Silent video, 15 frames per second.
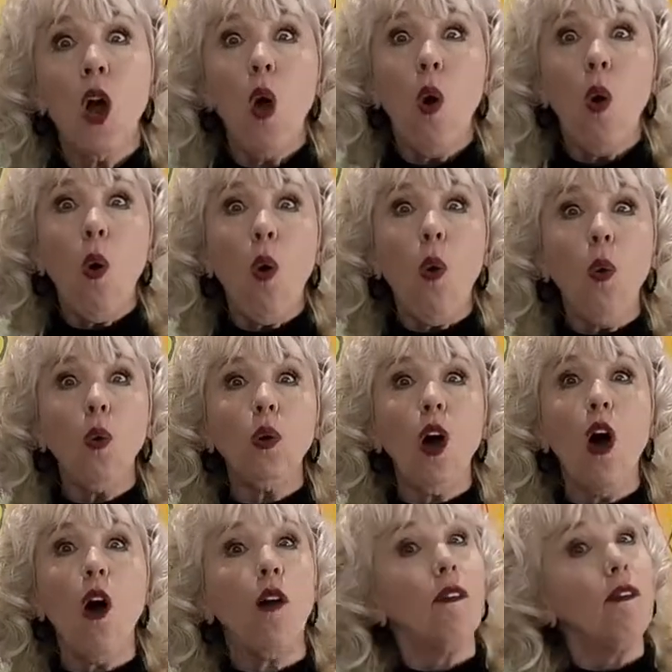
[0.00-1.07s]
Hall
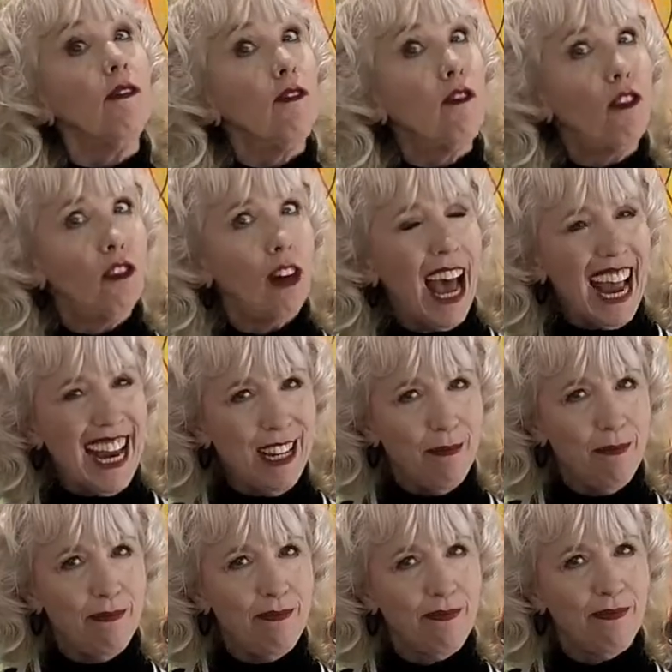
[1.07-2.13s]
of Fame.